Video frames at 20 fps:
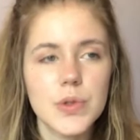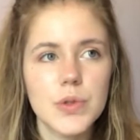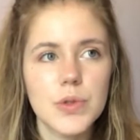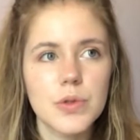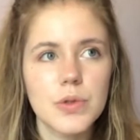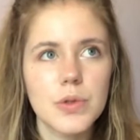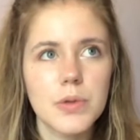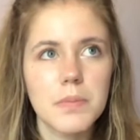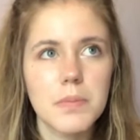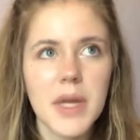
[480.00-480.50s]

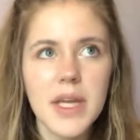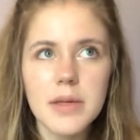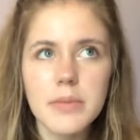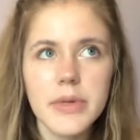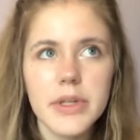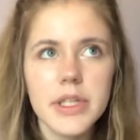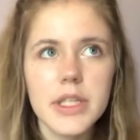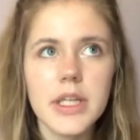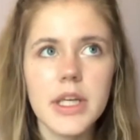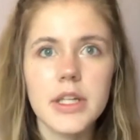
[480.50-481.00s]
to
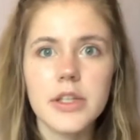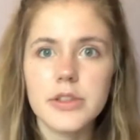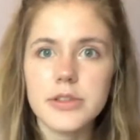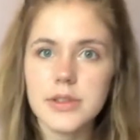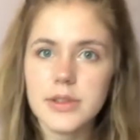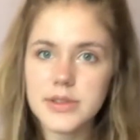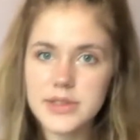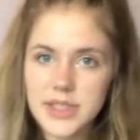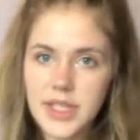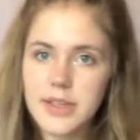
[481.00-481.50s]
make money and
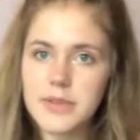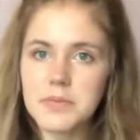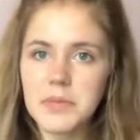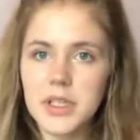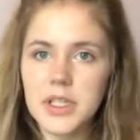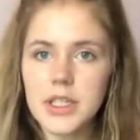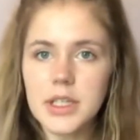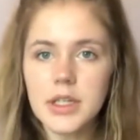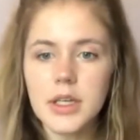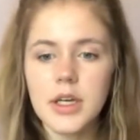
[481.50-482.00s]
also save
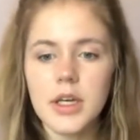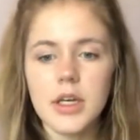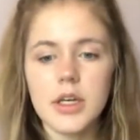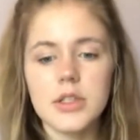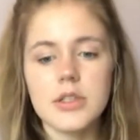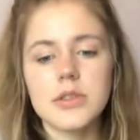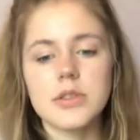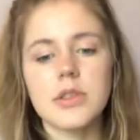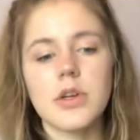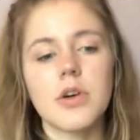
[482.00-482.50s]
money.
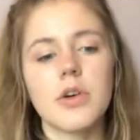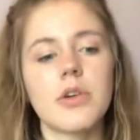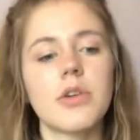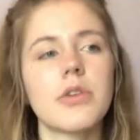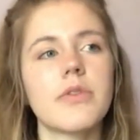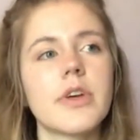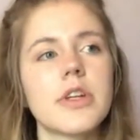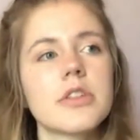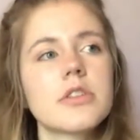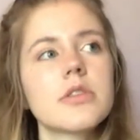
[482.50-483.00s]

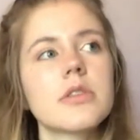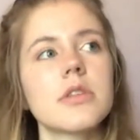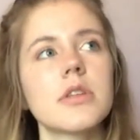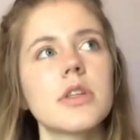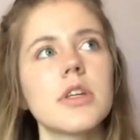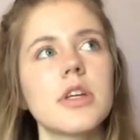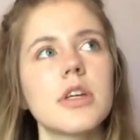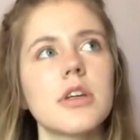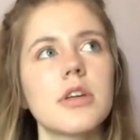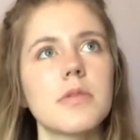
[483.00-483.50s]
So
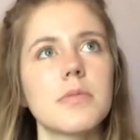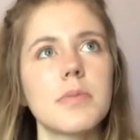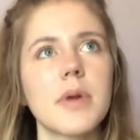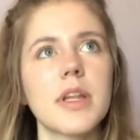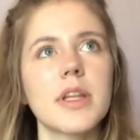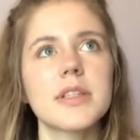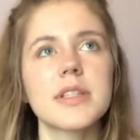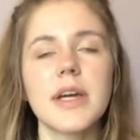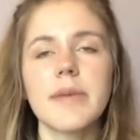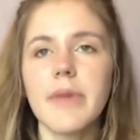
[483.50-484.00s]
eventually,
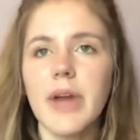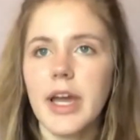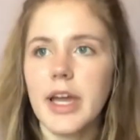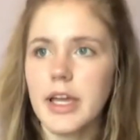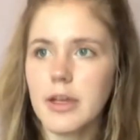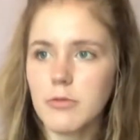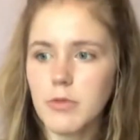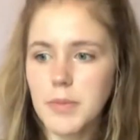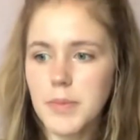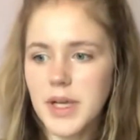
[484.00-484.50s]
by the time
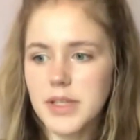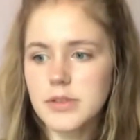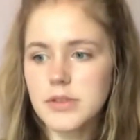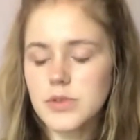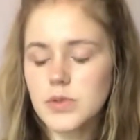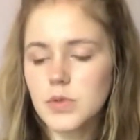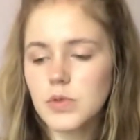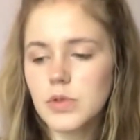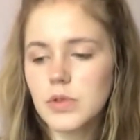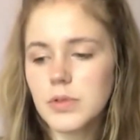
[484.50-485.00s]
I went back
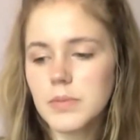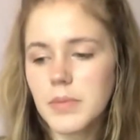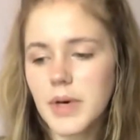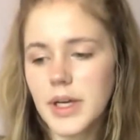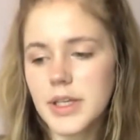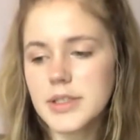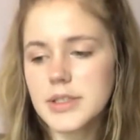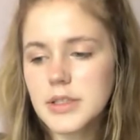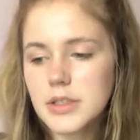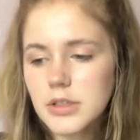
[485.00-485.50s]
to school
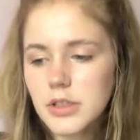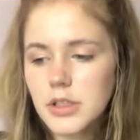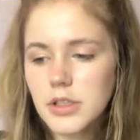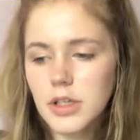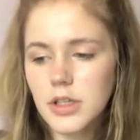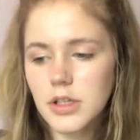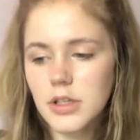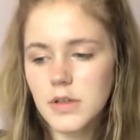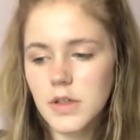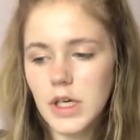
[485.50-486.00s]
my
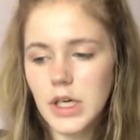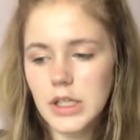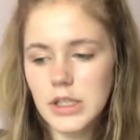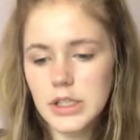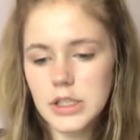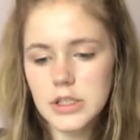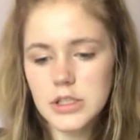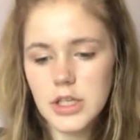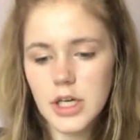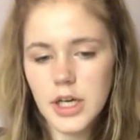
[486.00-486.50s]
senior year of
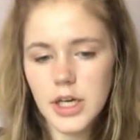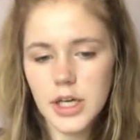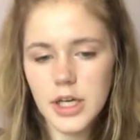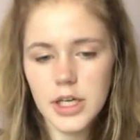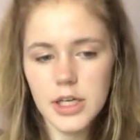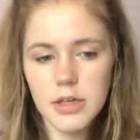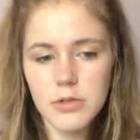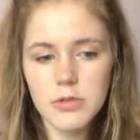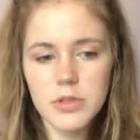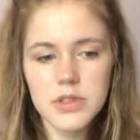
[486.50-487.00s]
college,
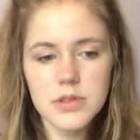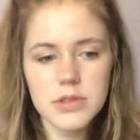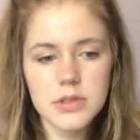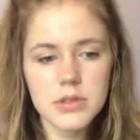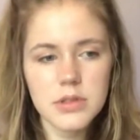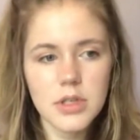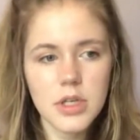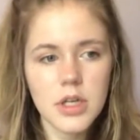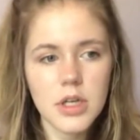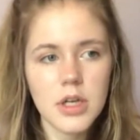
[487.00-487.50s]
I was
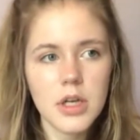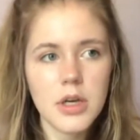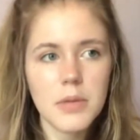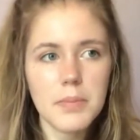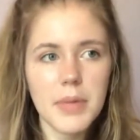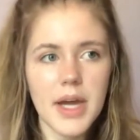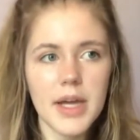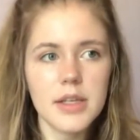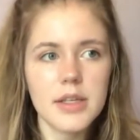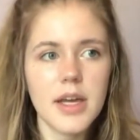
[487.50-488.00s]

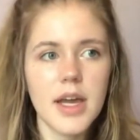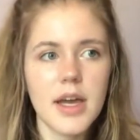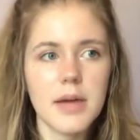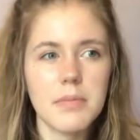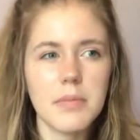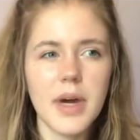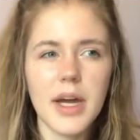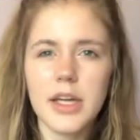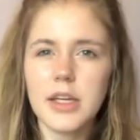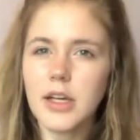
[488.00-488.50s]
back
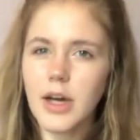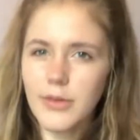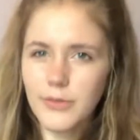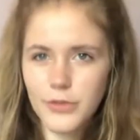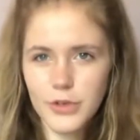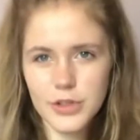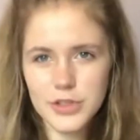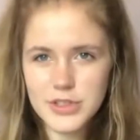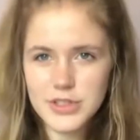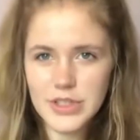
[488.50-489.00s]
at my
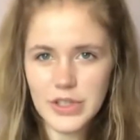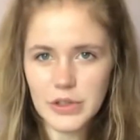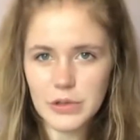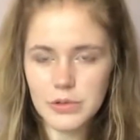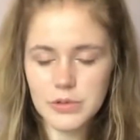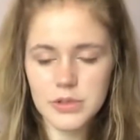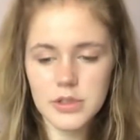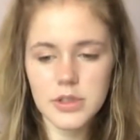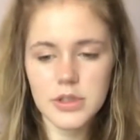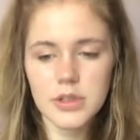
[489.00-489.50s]
comfort zone